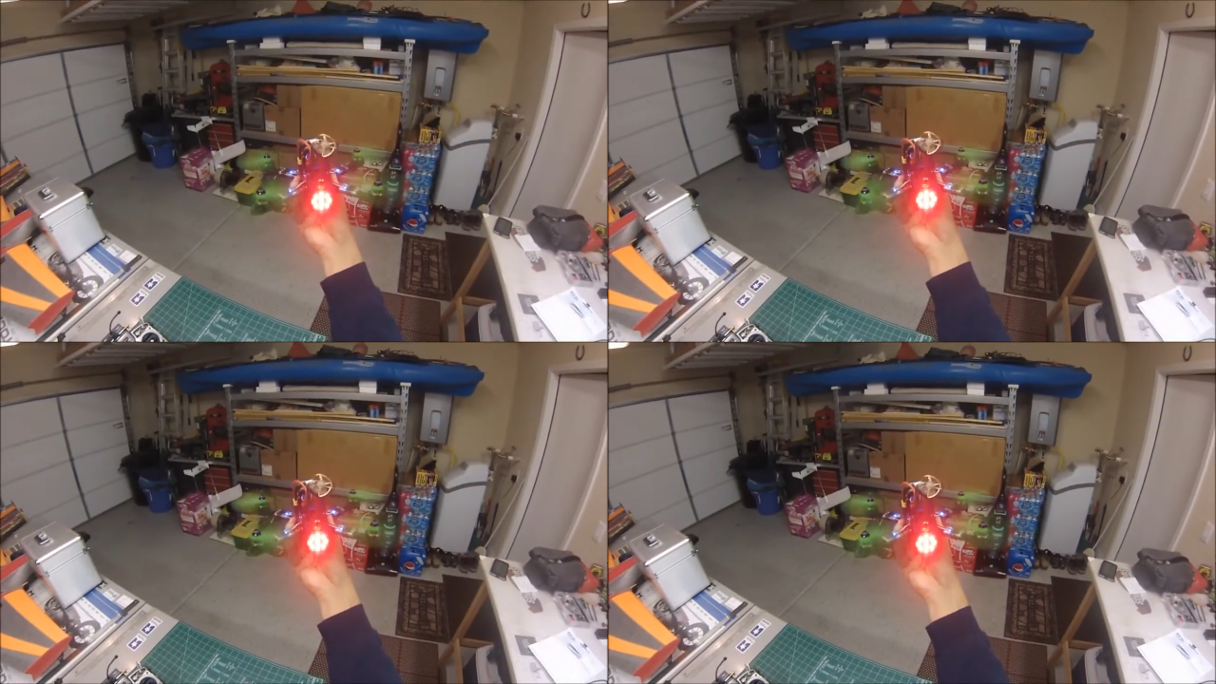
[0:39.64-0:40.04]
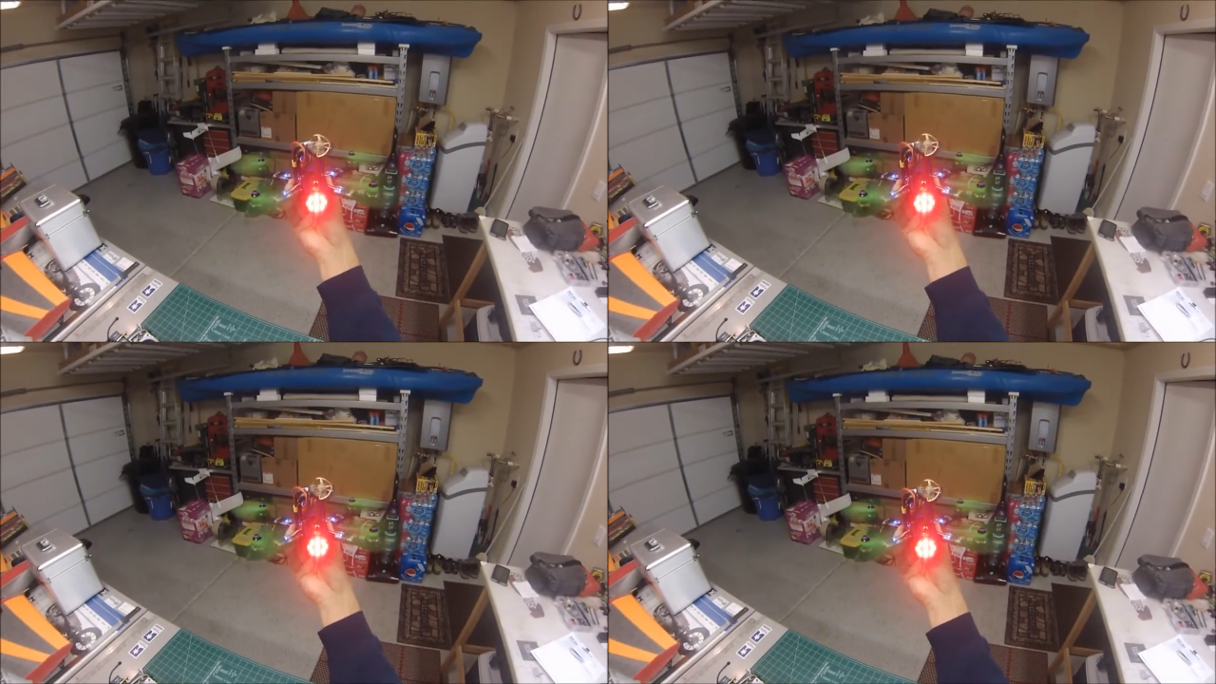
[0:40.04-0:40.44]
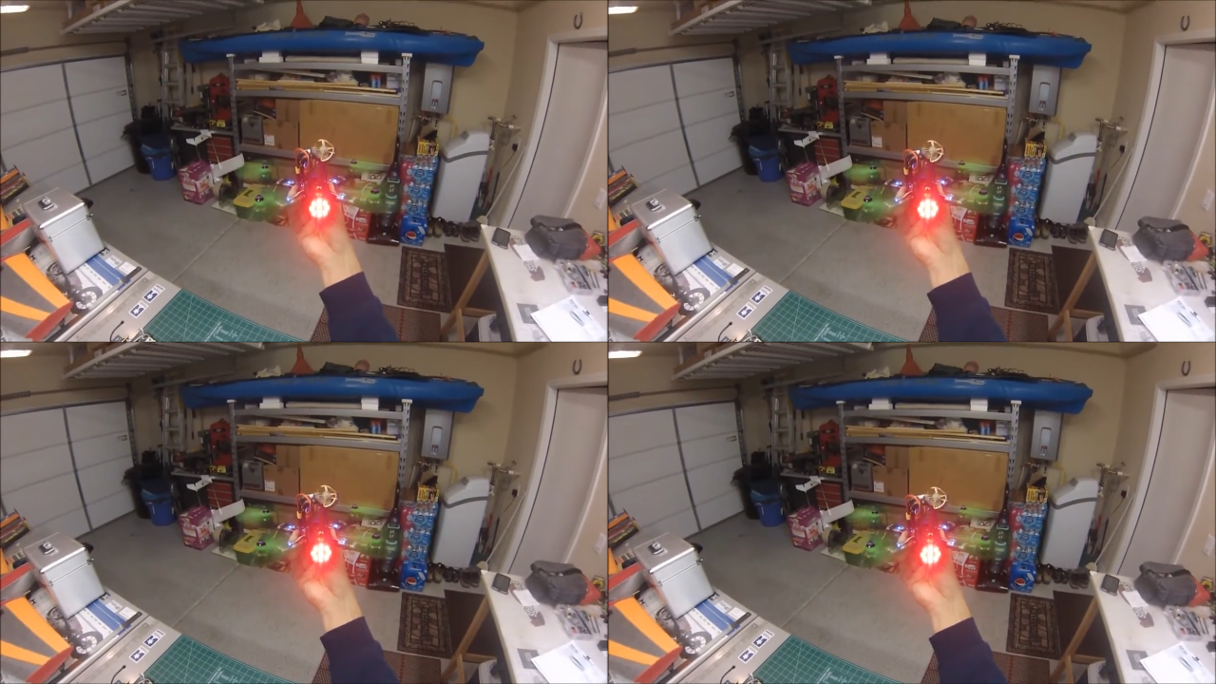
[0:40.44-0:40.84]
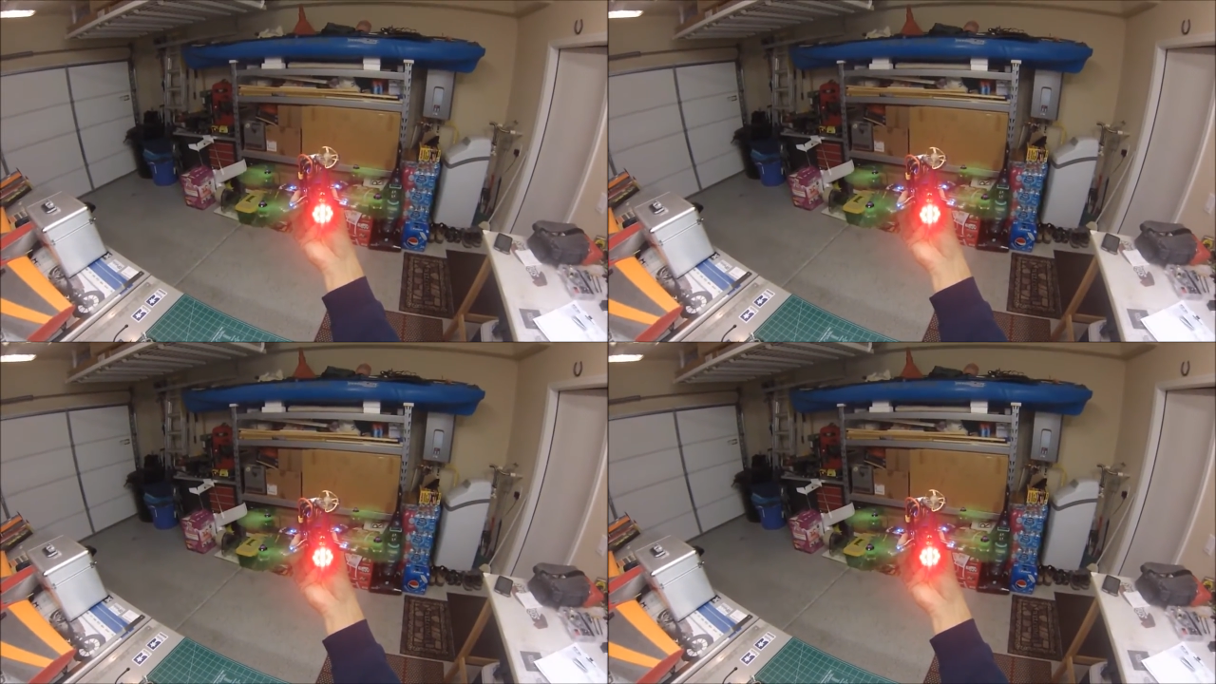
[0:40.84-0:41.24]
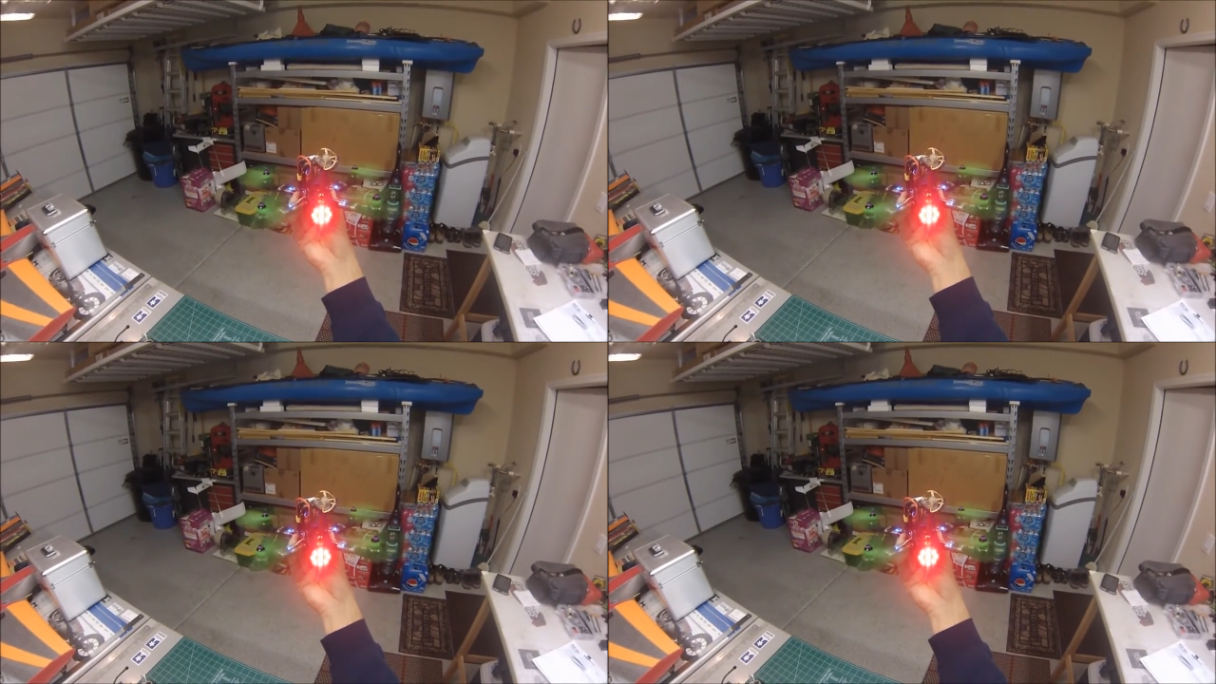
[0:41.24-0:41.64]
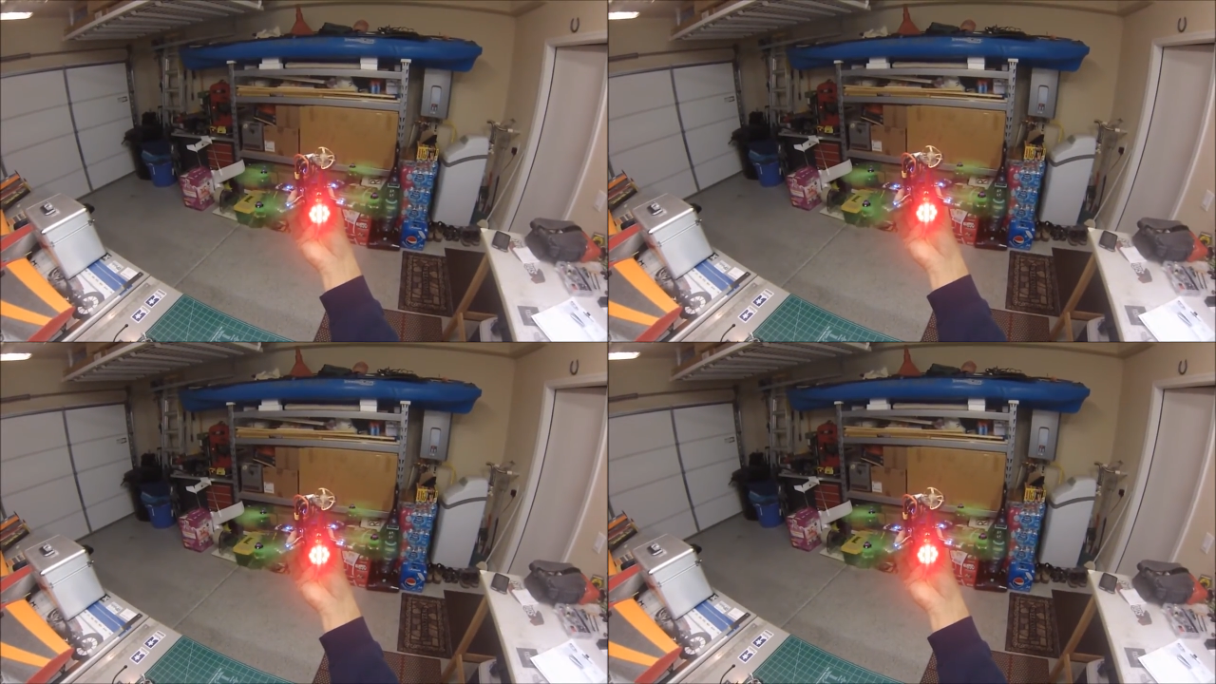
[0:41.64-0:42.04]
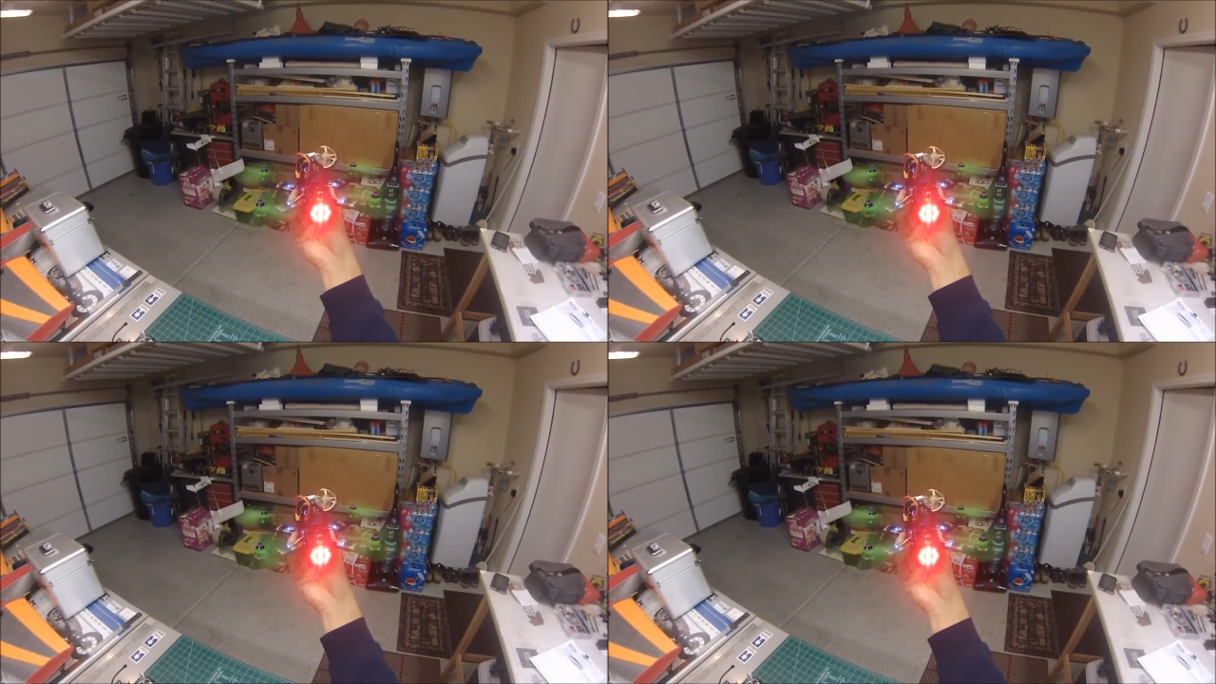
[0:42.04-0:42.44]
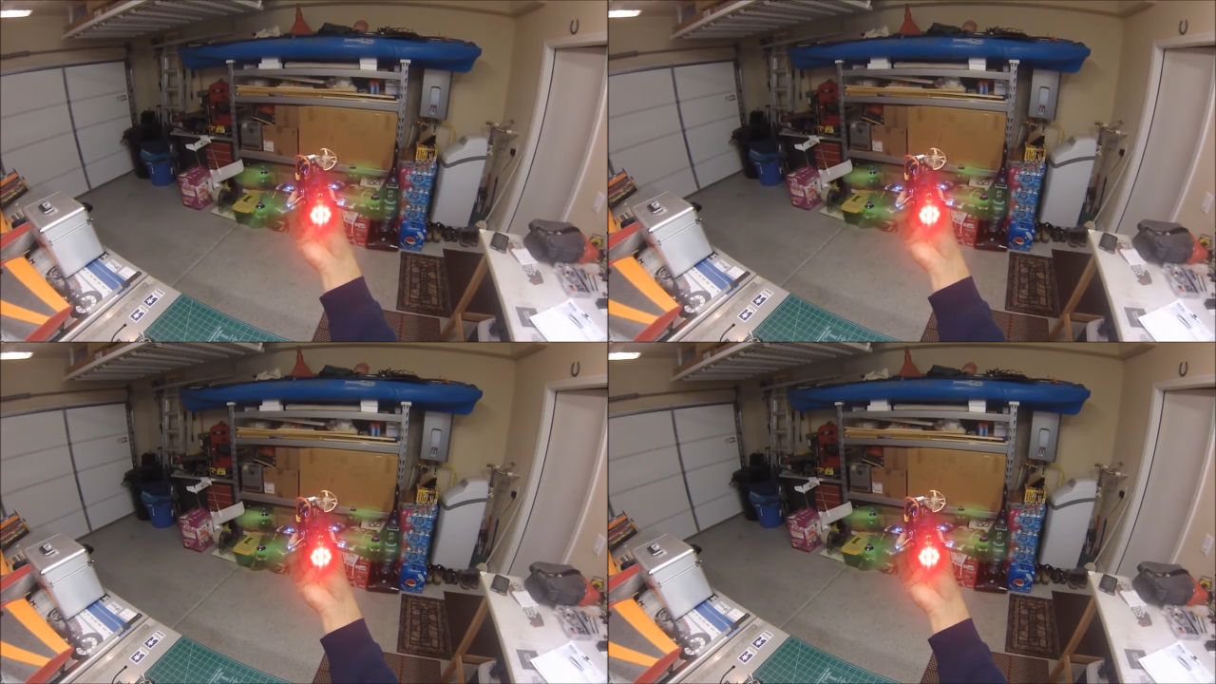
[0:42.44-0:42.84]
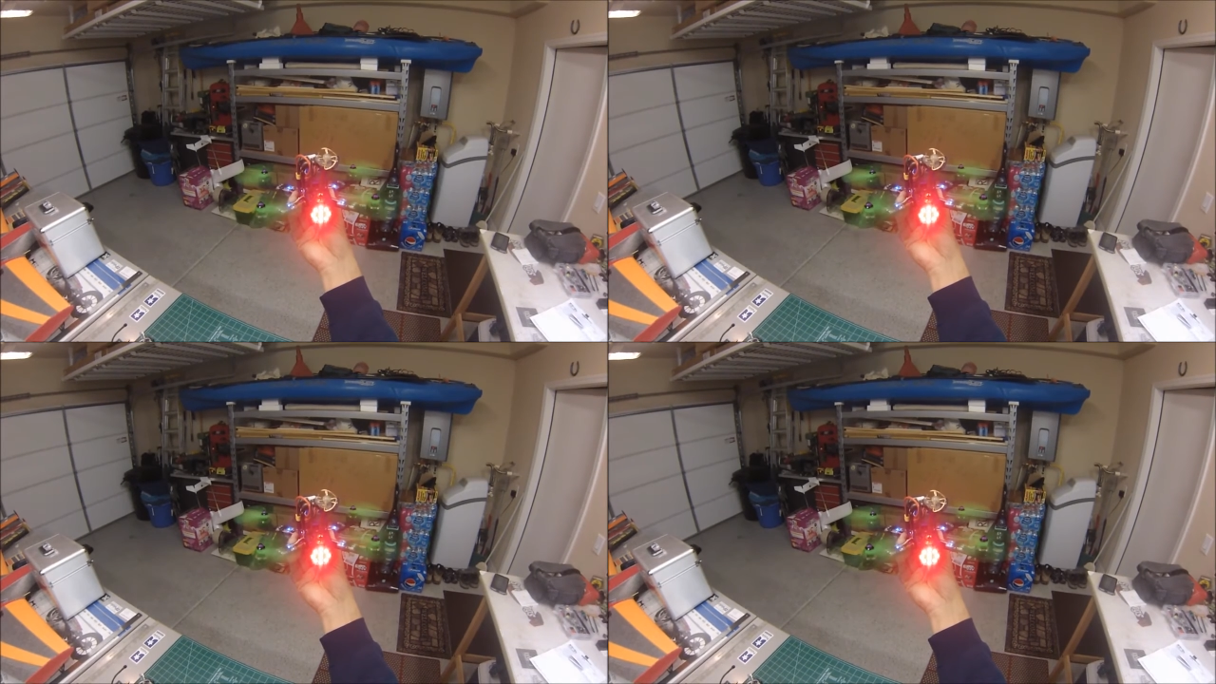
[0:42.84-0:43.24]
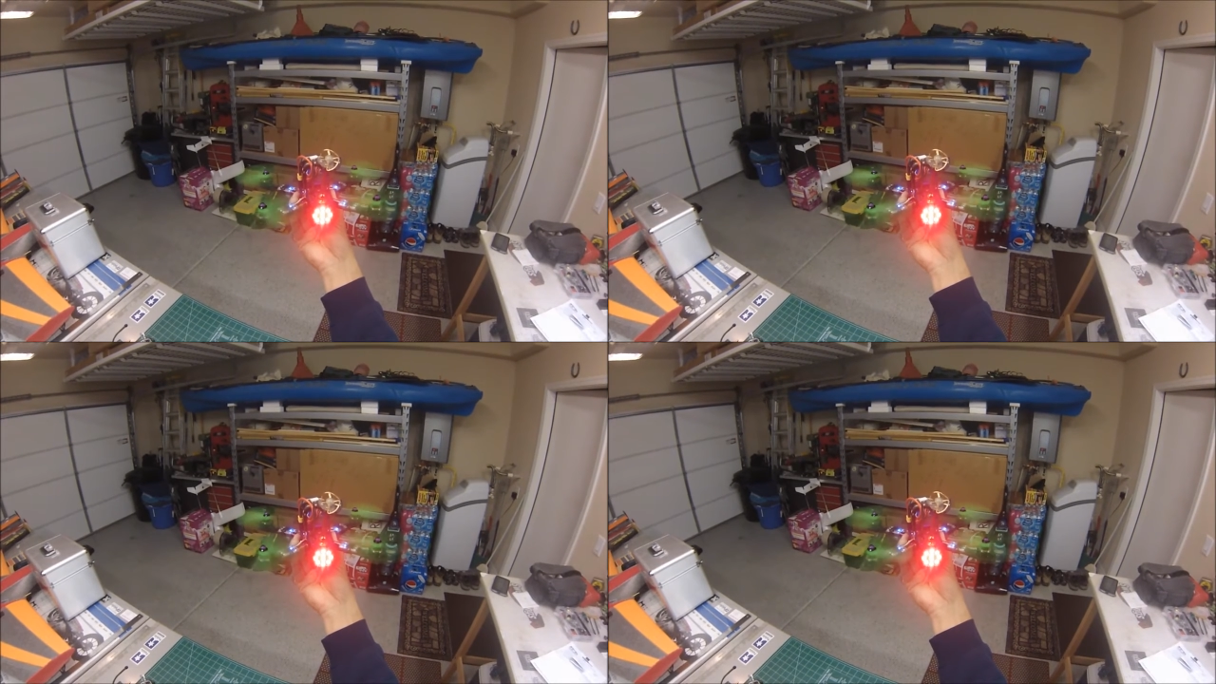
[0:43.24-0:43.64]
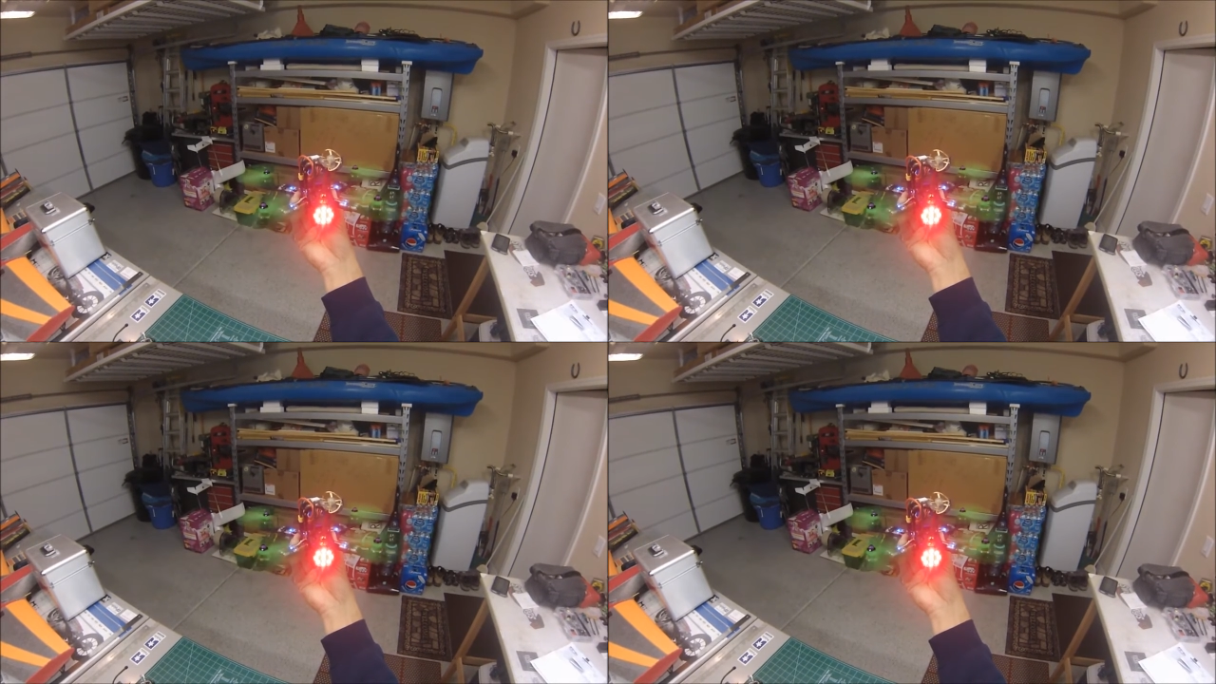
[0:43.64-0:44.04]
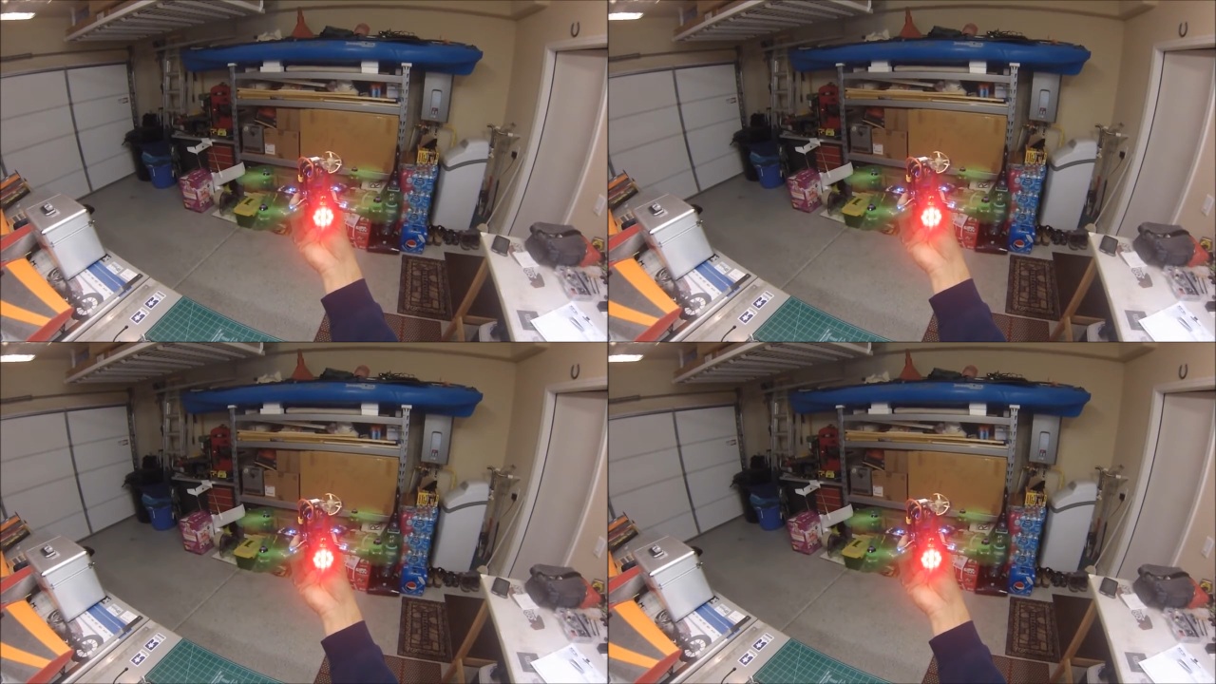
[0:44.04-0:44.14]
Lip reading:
No face is visible, so there are no lips to read.